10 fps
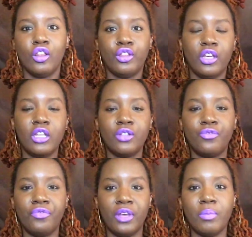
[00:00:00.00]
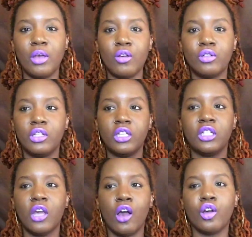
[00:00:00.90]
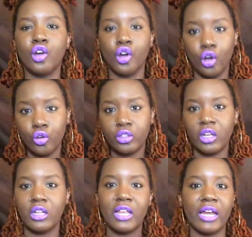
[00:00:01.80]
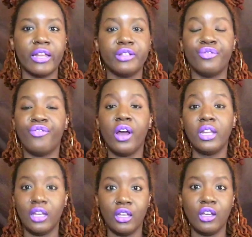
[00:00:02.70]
these females, these young girls think that it's funny